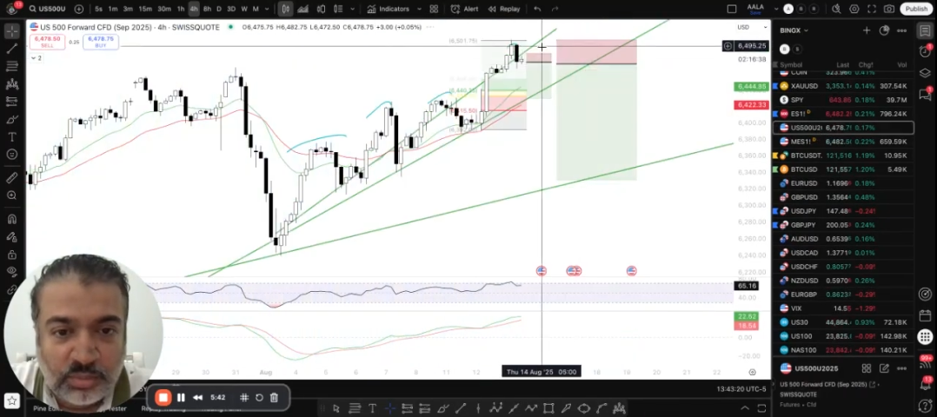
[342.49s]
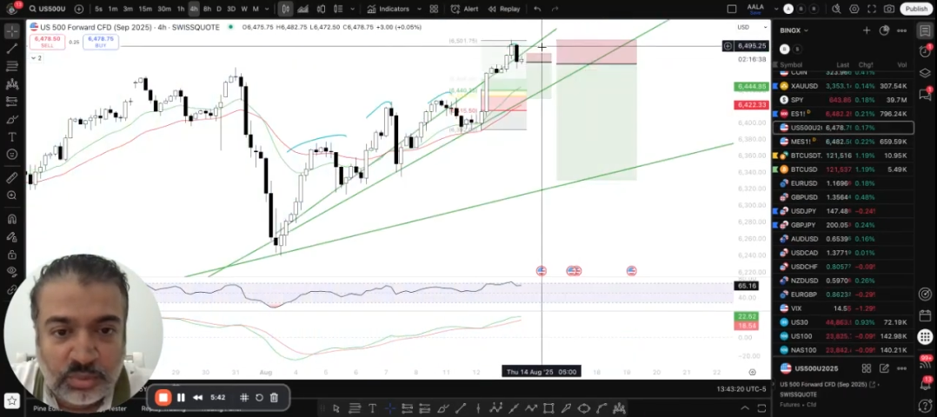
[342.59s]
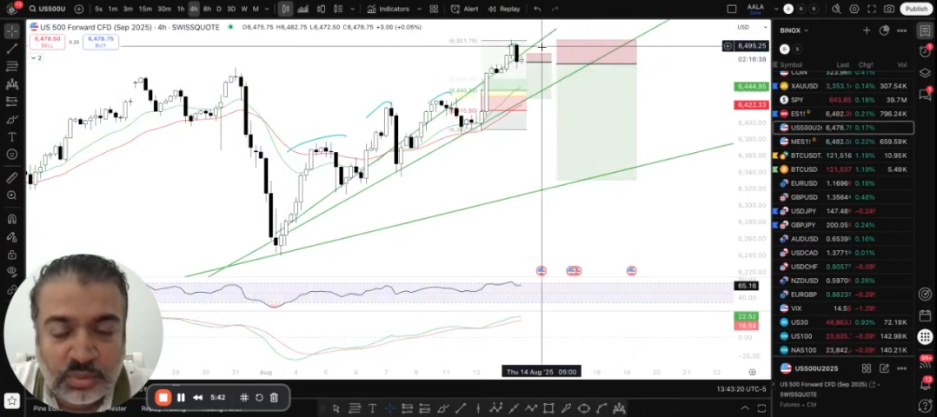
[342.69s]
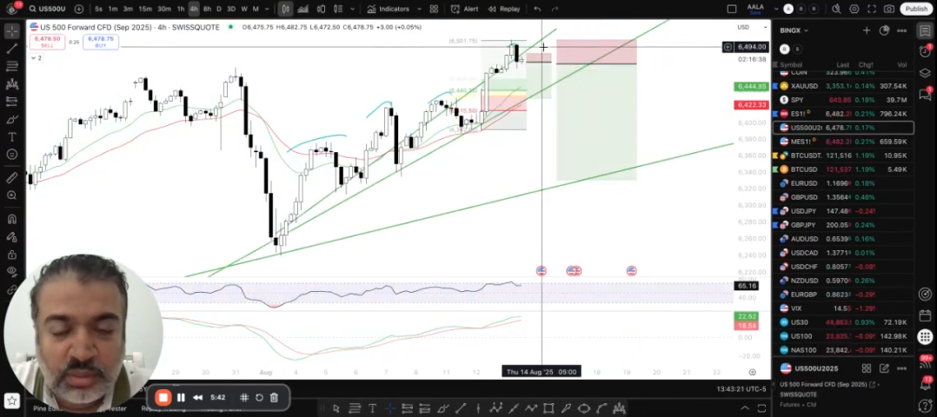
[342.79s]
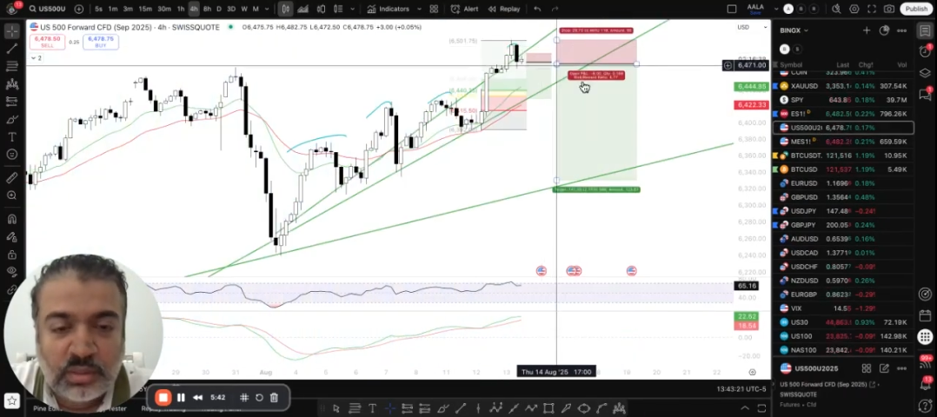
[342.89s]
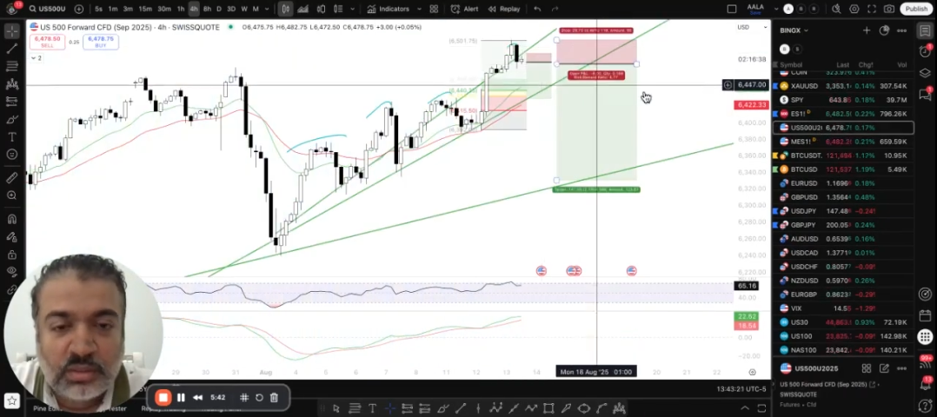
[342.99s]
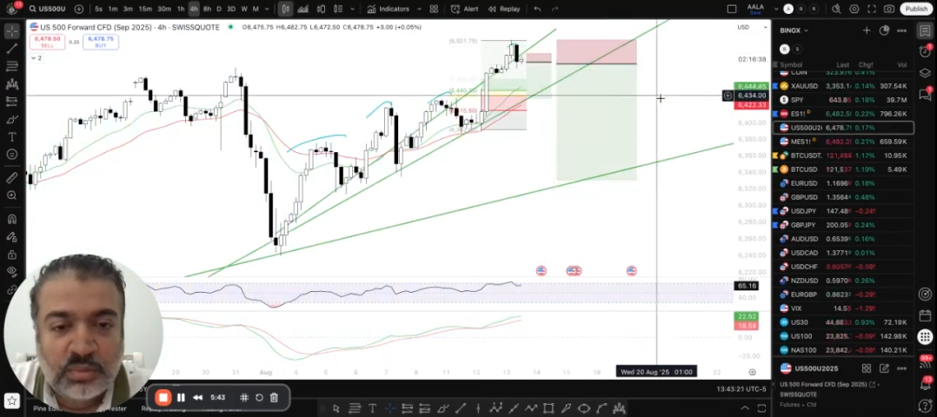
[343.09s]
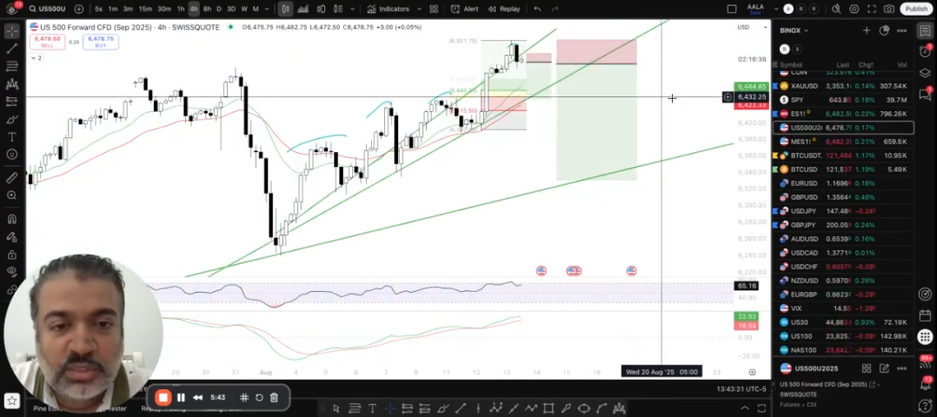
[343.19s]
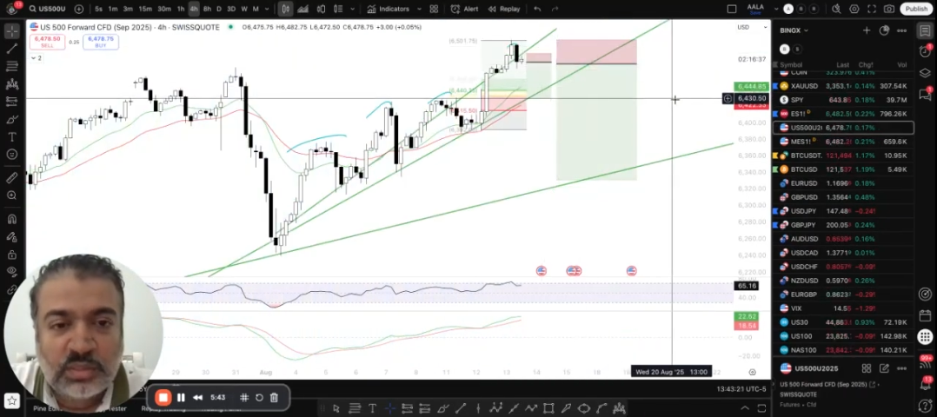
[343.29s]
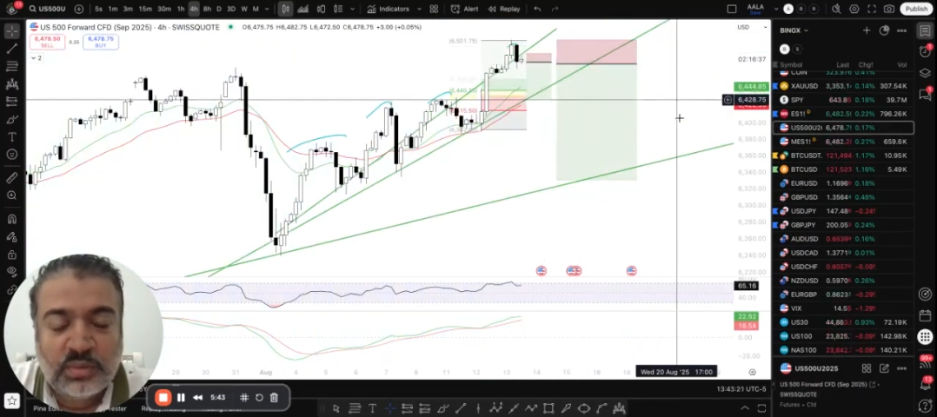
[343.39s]
broker,
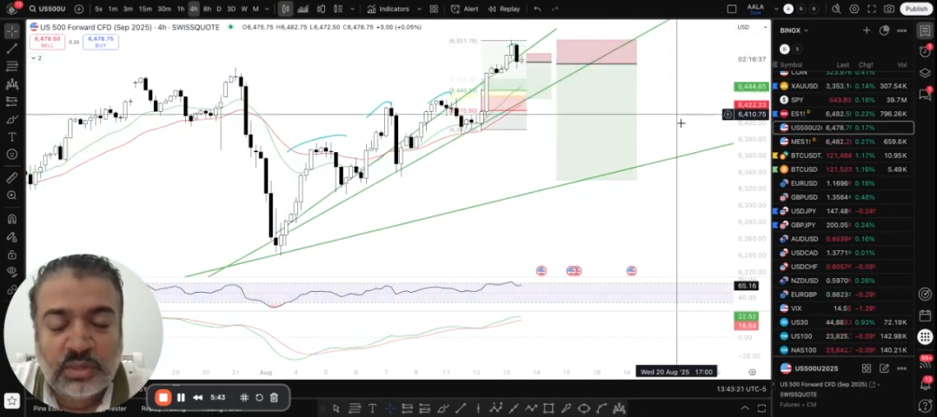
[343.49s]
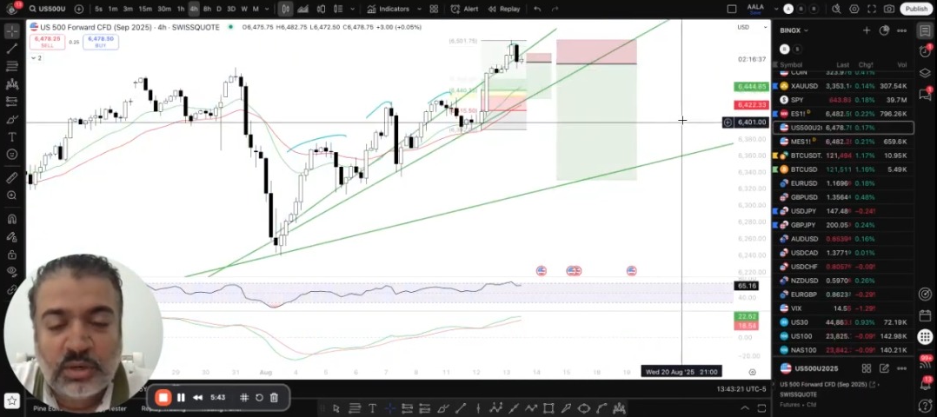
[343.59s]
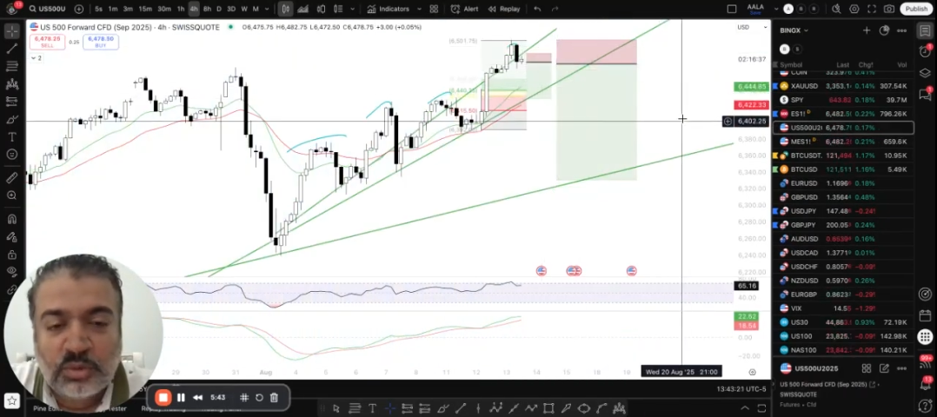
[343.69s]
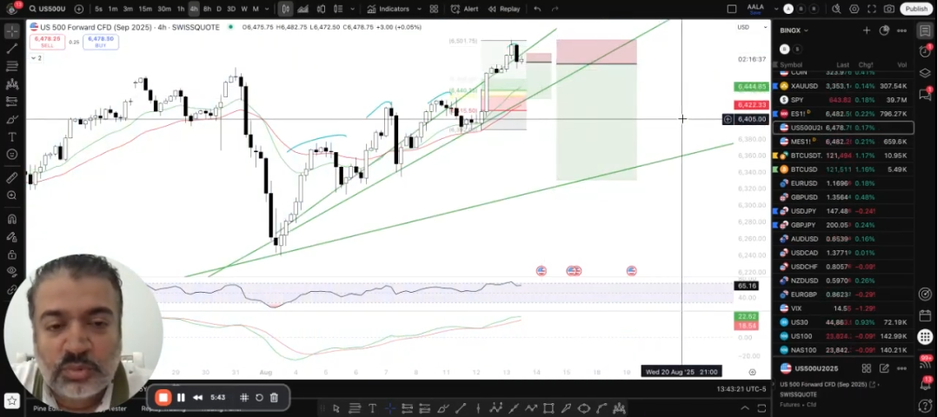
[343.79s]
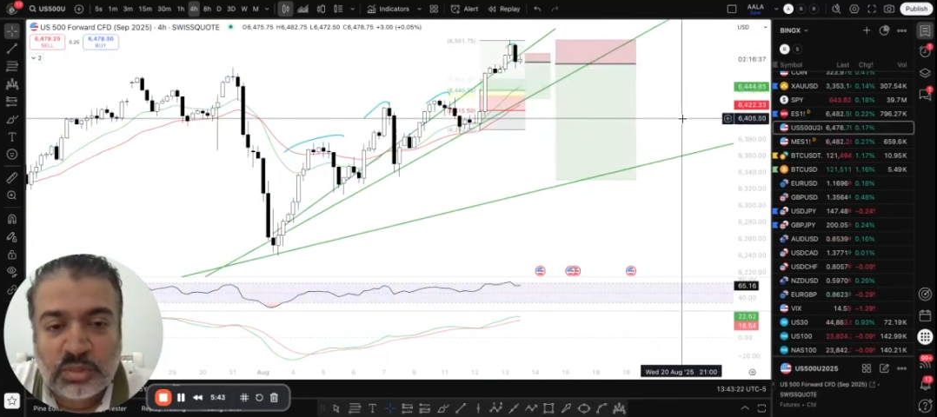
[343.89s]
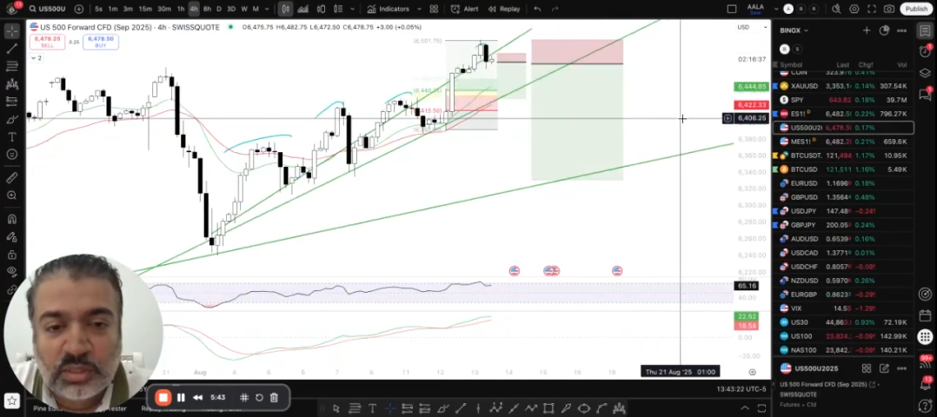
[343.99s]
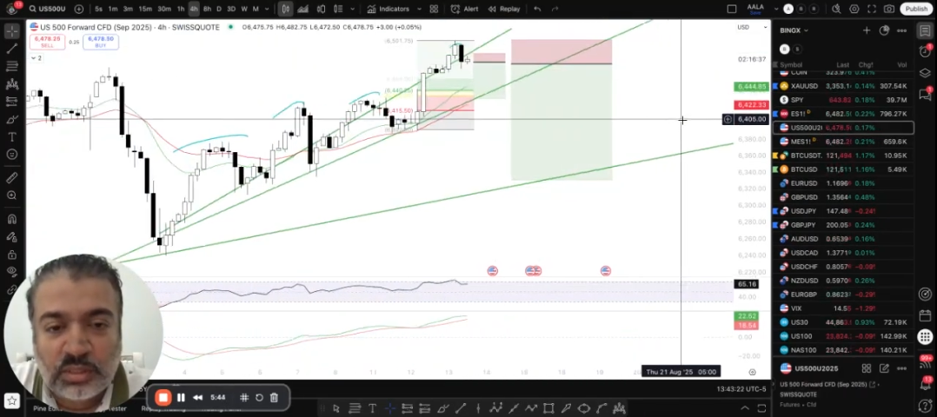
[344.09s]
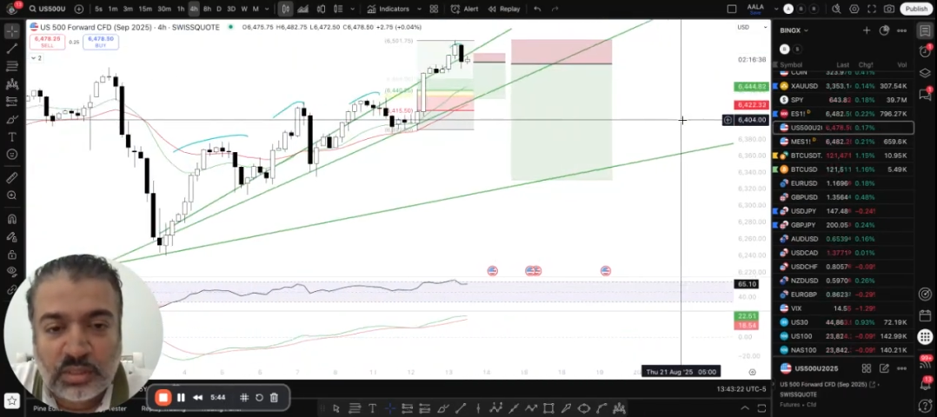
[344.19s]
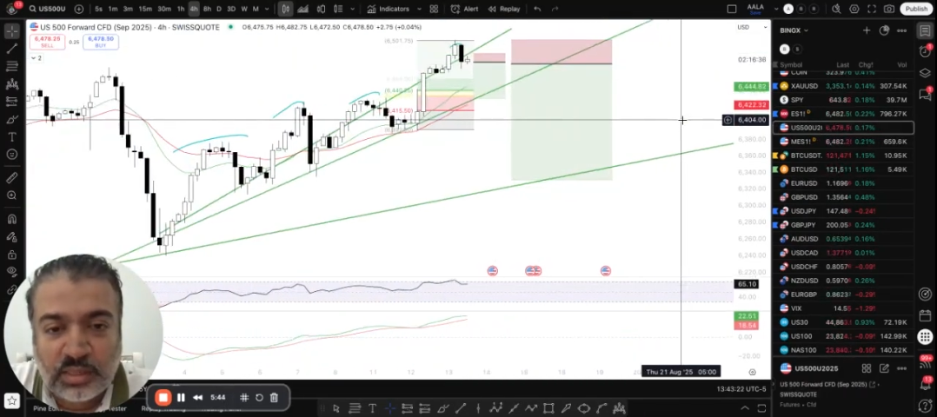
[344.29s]
whichever you're using,